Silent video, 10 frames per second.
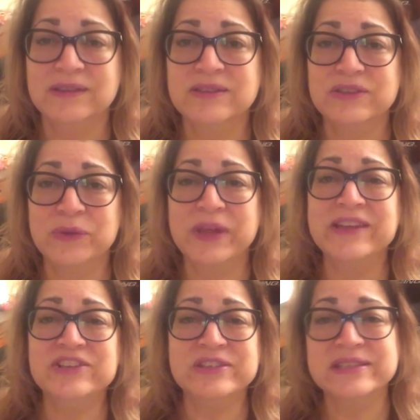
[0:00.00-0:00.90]
So
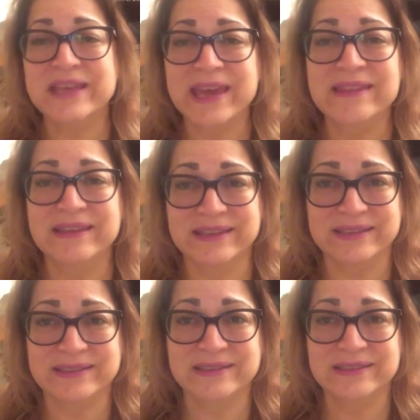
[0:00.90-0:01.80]
they just say
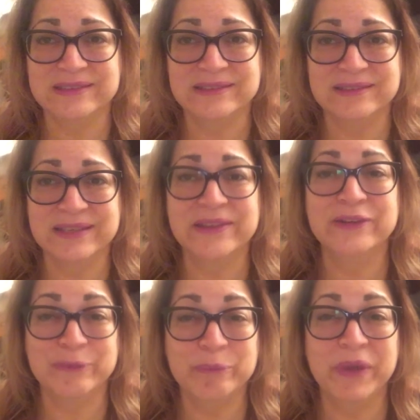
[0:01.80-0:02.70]
this to
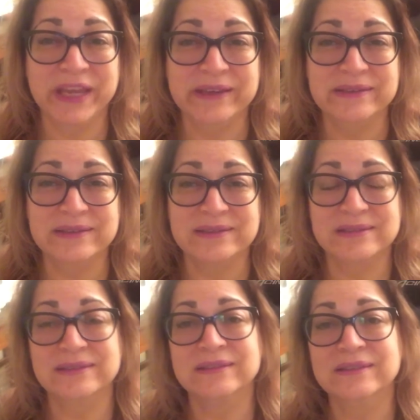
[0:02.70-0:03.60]
their
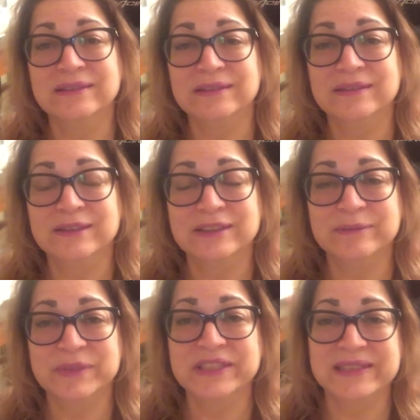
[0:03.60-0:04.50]
base
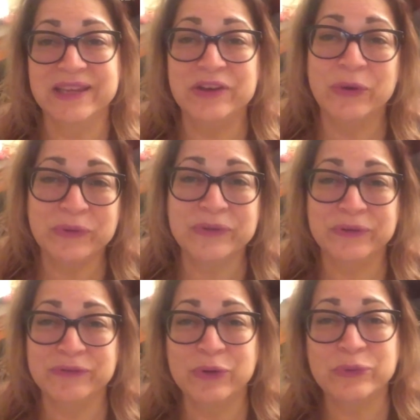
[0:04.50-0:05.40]
because they know
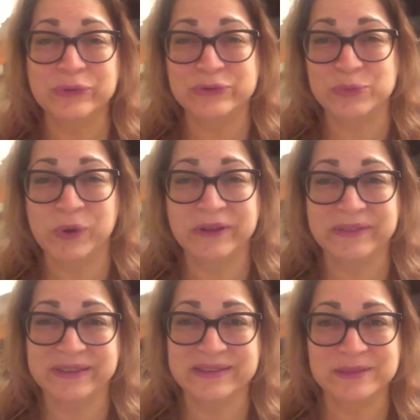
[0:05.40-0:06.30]
their voters
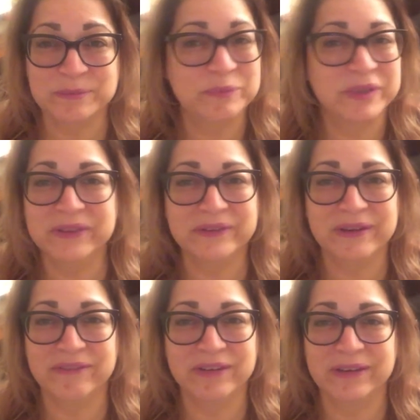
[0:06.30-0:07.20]
want this, but they're
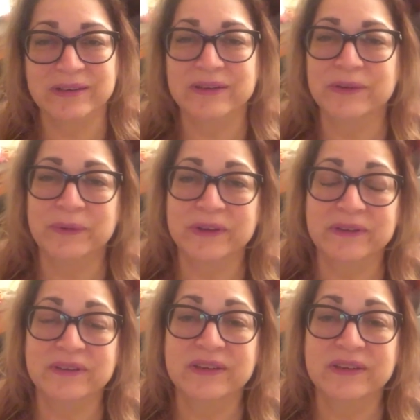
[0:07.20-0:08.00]
never going to do it.